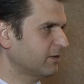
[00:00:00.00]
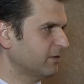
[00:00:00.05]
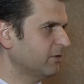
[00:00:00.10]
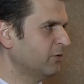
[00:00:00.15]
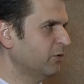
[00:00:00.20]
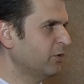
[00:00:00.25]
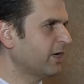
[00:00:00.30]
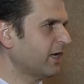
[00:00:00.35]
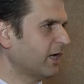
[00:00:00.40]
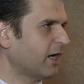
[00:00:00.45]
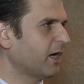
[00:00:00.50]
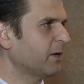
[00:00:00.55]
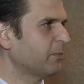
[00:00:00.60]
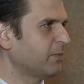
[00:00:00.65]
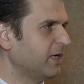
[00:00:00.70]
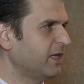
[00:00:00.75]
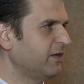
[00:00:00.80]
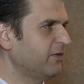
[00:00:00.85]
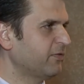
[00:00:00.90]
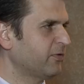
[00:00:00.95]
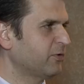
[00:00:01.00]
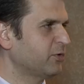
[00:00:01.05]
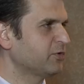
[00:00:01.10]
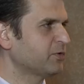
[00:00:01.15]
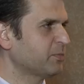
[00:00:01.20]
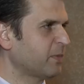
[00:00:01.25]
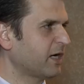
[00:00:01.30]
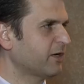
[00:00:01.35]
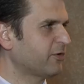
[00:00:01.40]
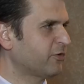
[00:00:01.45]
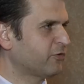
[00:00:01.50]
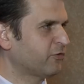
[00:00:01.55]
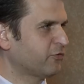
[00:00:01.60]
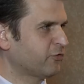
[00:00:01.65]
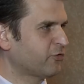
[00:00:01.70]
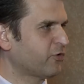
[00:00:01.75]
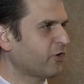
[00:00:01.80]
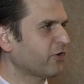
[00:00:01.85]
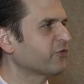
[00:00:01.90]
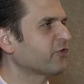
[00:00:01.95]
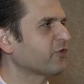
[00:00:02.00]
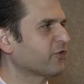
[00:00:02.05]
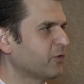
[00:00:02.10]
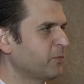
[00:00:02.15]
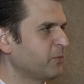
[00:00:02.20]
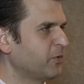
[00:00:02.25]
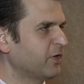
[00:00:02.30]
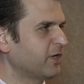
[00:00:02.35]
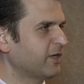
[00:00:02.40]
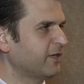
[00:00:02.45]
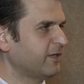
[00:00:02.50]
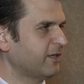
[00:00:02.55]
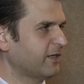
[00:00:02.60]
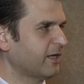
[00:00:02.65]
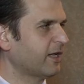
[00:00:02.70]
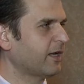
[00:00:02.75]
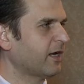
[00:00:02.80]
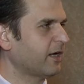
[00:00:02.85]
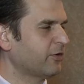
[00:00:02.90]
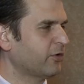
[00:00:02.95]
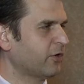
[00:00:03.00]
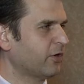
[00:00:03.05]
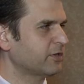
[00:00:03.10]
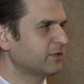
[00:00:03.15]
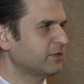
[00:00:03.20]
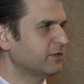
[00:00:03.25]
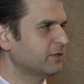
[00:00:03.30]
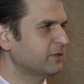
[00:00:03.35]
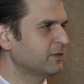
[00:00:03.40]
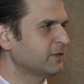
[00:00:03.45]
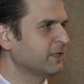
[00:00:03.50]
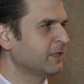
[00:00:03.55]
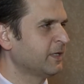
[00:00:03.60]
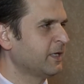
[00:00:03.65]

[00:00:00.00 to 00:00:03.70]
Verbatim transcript: who can I believe, who's my trusted community that I talk to,